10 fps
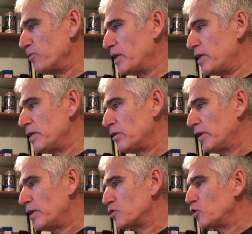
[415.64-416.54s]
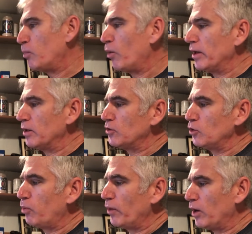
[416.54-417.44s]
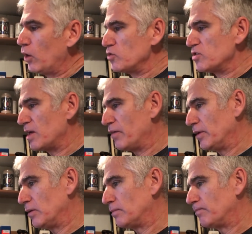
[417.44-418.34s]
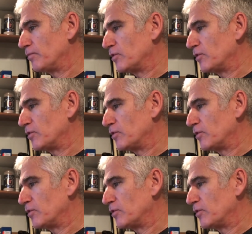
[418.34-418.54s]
The yield is 2.07.